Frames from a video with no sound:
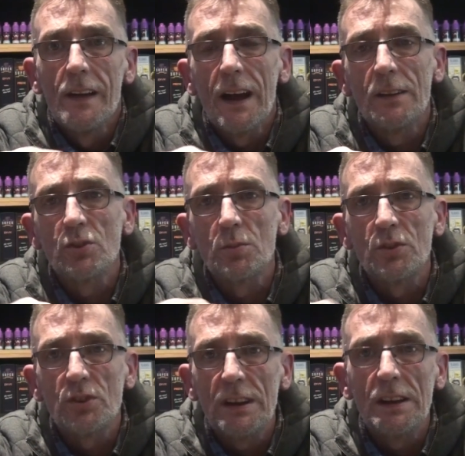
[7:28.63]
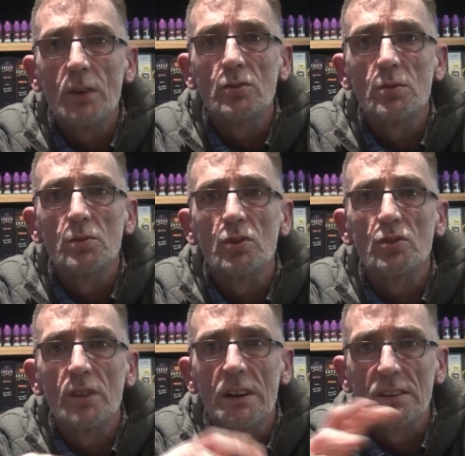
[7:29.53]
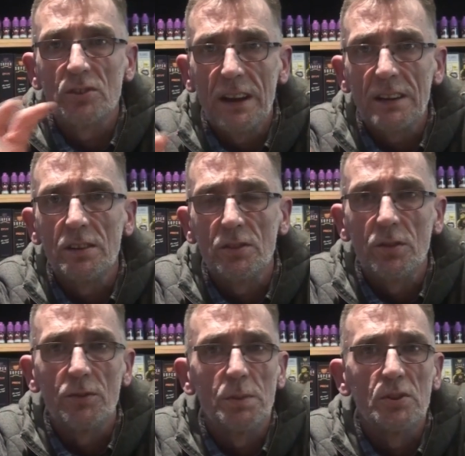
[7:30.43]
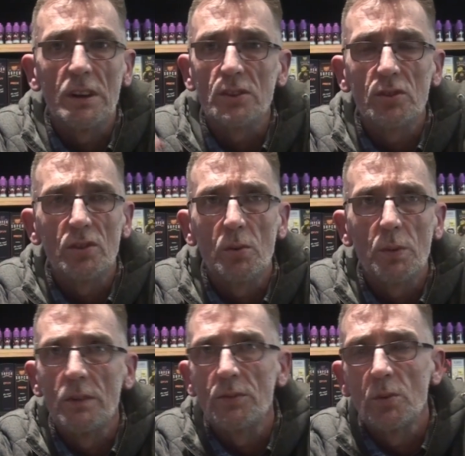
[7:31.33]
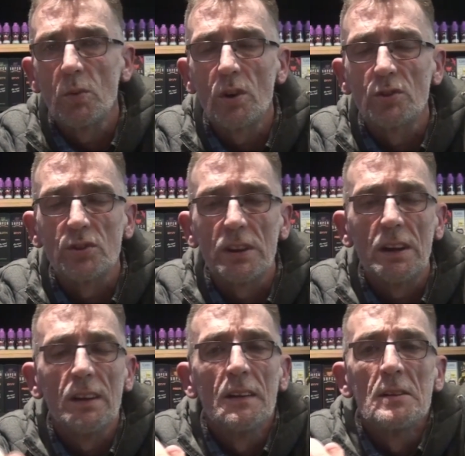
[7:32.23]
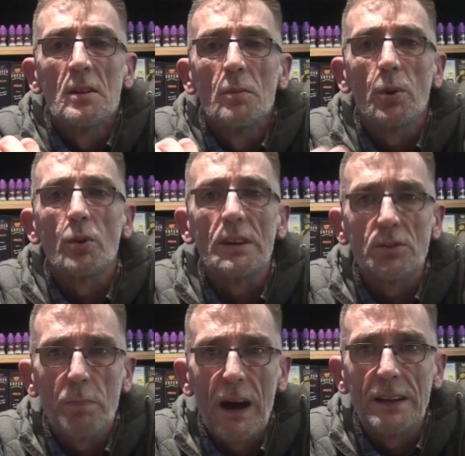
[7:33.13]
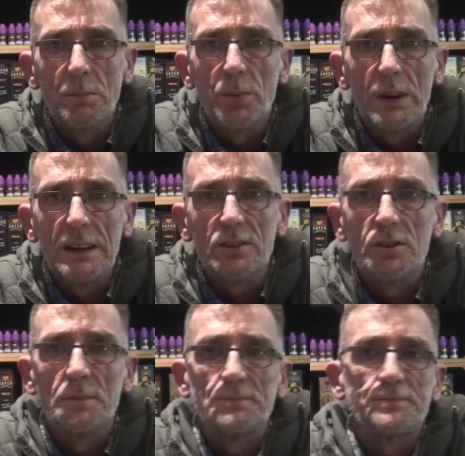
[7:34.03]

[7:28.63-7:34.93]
and she was saying how she was using her executive position or whatever it was to put this ban in place.